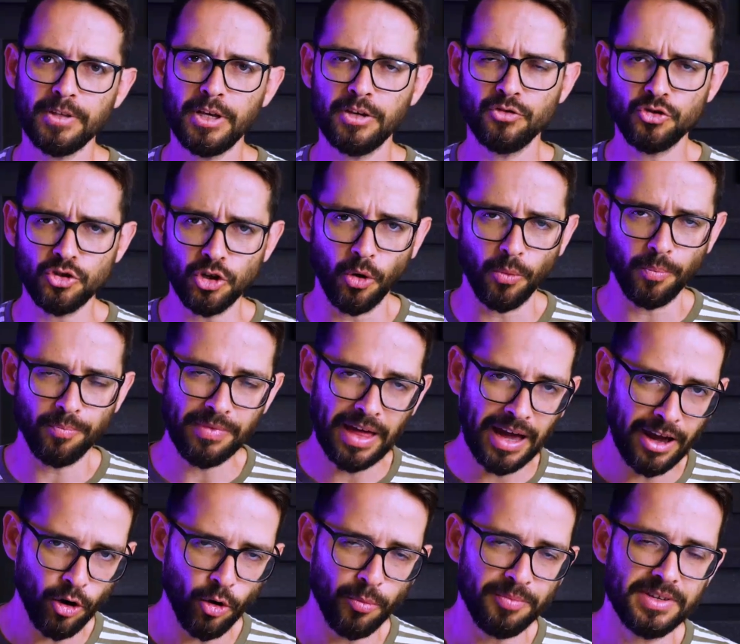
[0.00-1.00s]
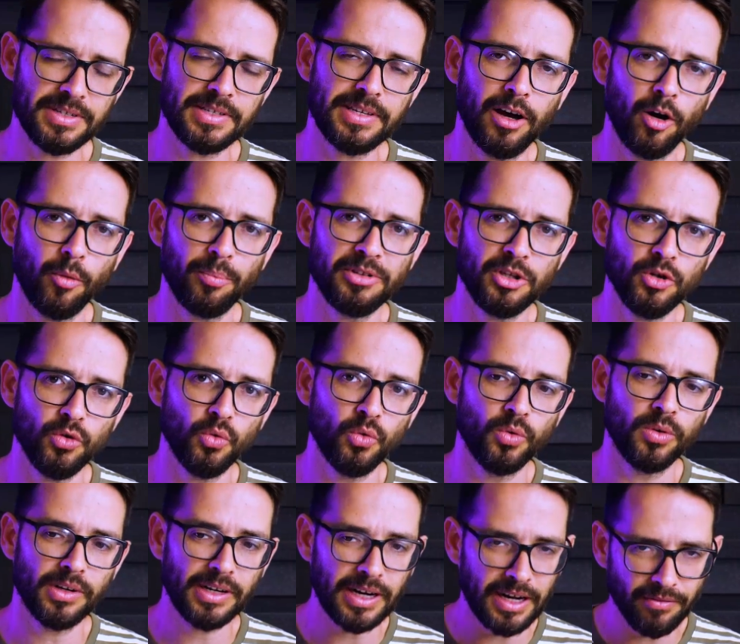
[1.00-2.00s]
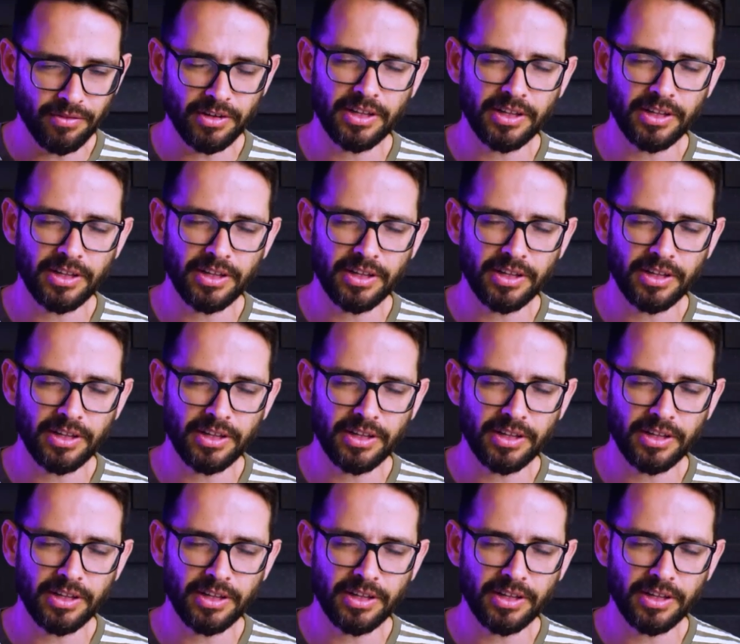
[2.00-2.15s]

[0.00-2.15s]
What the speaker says: So I hope this helped you kind of